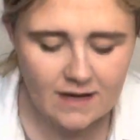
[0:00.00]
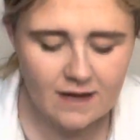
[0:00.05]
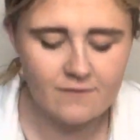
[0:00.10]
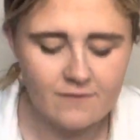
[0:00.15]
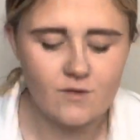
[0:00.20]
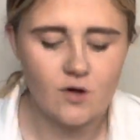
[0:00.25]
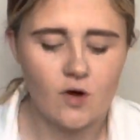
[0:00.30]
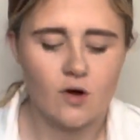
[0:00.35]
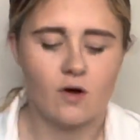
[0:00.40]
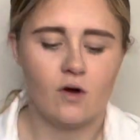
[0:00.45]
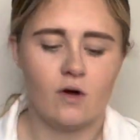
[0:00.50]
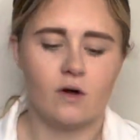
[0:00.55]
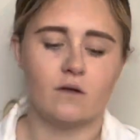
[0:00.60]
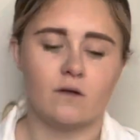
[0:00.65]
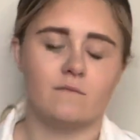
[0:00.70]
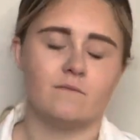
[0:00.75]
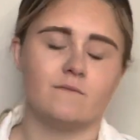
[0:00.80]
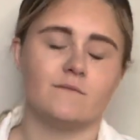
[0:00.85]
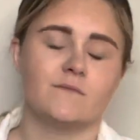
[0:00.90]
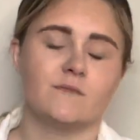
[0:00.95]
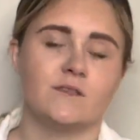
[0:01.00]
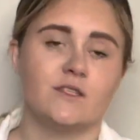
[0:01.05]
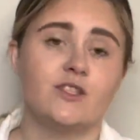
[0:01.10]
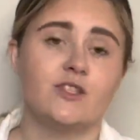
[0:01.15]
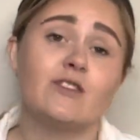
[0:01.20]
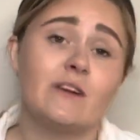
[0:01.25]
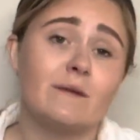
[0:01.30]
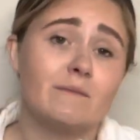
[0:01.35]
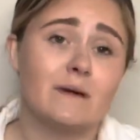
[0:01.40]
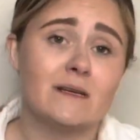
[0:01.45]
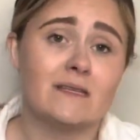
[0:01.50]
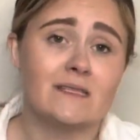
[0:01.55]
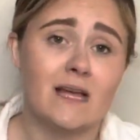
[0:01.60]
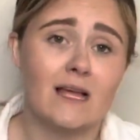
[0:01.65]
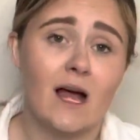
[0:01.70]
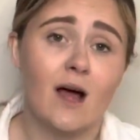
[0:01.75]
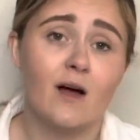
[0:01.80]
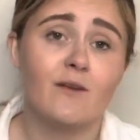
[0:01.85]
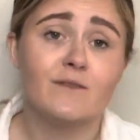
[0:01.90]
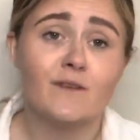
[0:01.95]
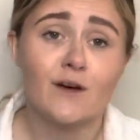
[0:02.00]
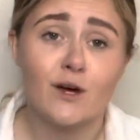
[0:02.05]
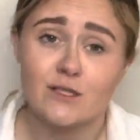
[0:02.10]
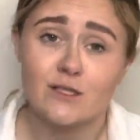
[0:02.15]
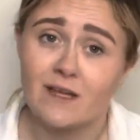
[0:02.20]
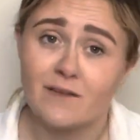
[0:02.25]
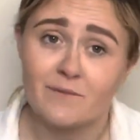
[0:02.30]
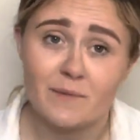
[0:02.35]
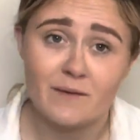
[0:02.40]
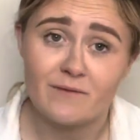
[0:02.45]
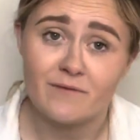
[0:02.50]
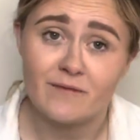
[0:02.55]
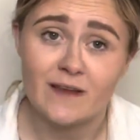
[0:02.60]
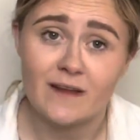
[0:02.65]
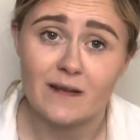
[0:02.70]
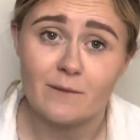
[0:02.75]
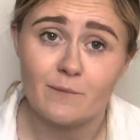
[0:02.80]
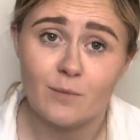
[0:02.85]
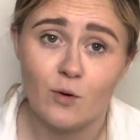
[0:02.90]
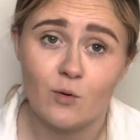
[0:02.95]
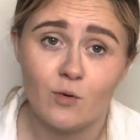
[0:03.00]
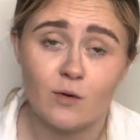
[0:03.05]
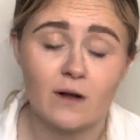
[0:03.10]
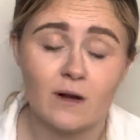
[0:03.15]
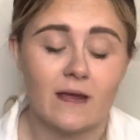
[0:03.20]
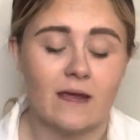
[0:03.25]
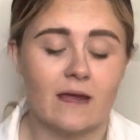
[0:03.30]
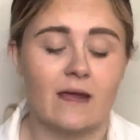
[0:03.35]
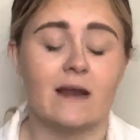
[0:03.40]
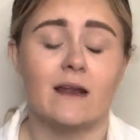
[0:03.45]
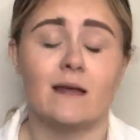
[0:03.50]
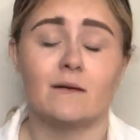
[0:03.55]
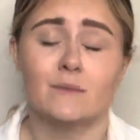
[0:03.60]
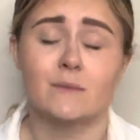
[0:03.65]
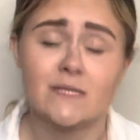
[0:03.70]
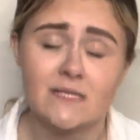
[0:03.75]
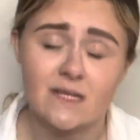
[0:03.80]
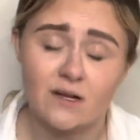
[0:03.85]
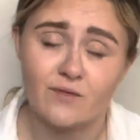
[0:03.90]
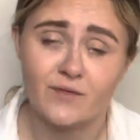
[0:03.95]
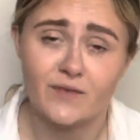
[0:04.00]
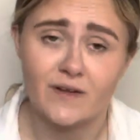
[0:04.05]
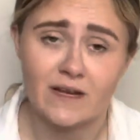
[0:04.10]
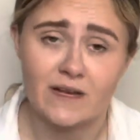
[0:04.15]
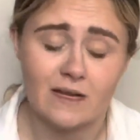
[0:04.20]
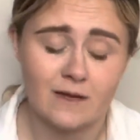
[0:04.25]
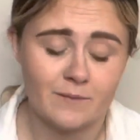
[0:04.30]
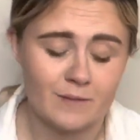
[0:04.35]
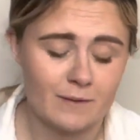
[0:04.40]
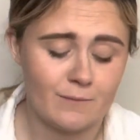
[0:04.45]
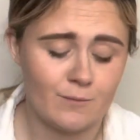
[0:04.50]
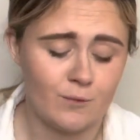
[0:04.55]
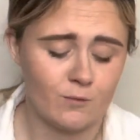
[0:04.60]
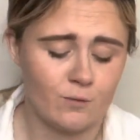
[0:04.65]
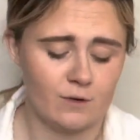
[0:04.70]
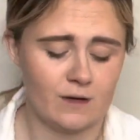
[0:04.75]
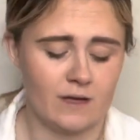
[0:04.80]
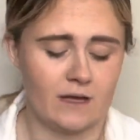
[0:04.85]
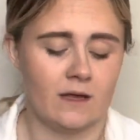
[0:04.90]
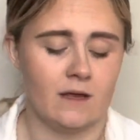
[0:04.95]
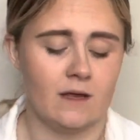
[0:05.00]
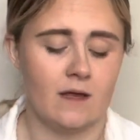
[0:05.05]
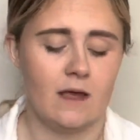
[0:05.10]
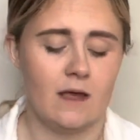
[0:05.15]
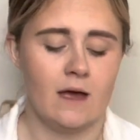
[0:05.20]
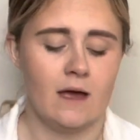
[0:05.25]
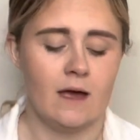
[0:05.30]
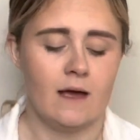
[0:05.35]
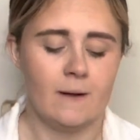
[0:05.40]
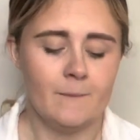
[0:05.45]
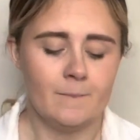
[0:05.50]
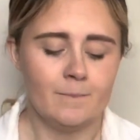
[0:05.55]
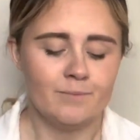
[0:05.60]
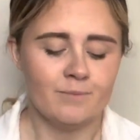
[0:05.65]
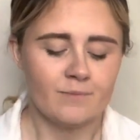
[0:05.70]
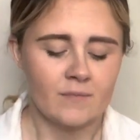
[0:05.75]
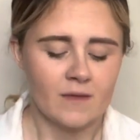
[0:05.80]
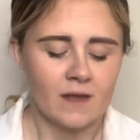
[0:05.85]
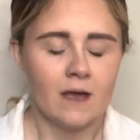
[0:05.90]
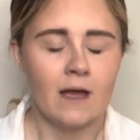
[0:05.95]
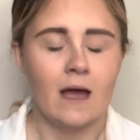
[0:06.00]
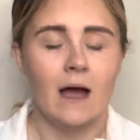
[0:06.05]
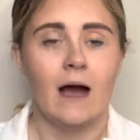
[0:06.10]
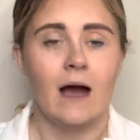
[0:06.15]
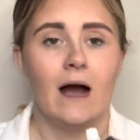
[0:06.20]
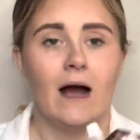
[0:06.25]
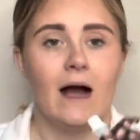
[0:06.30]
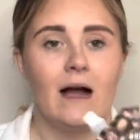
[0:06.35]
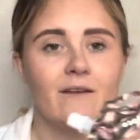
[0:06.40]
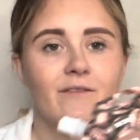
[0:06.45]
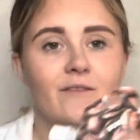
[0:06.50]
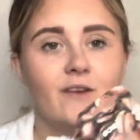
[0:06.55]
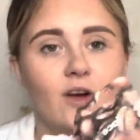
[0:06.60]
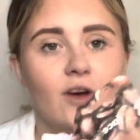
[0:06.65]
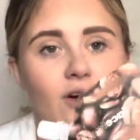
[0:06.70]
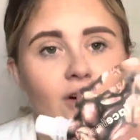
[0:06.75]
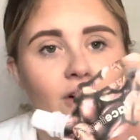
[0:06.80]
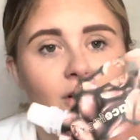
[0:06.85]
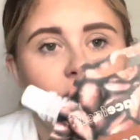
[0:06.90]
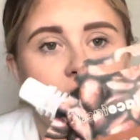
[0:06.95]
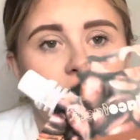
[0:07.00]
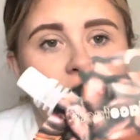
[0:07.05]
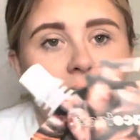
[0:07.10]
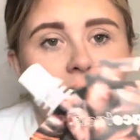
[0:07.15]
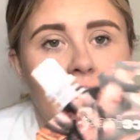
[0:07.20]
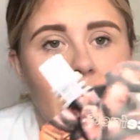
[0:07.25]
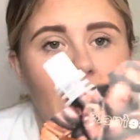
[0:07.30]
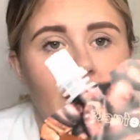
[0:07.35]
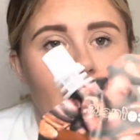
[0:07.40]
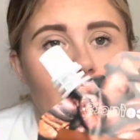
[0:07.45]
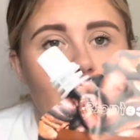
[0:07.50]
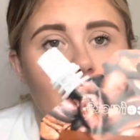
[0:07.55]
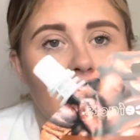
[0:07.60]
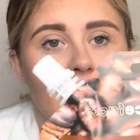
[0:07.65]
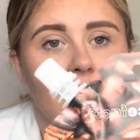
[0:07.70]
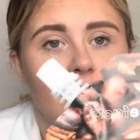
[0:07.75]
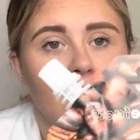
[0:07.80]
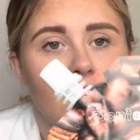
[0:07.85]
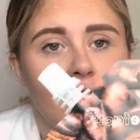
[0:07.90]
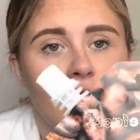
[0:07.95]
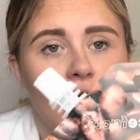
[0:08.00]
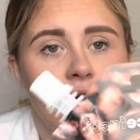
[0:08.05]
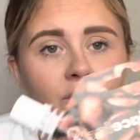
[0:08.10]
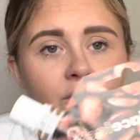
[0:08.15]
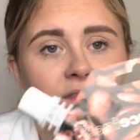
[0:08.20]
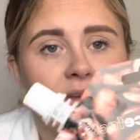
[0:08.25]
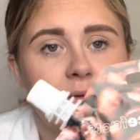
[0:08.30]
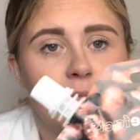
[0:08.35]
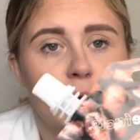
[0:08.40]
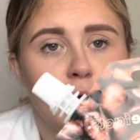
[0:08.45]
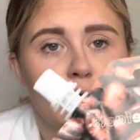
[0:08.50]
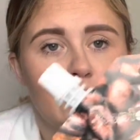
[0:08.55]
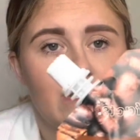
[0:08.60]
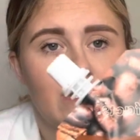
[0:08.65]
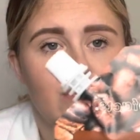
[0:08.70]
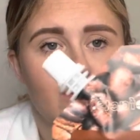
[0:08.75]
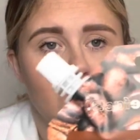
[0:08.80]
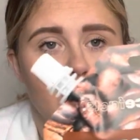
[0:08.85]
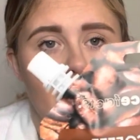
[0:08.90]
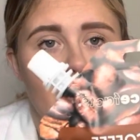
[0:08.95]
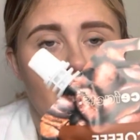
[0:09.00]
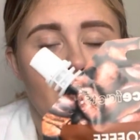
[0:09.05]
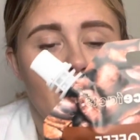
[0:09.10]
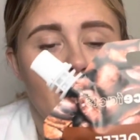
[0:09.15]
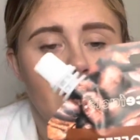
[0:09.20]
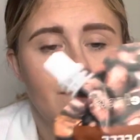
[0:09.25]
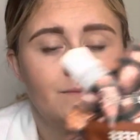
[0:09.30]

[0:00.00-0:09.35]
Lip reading: I've got to treat myself because I've been feeling poorly, and I'm still feeling a bit poorly. I've got a coffee body scrub.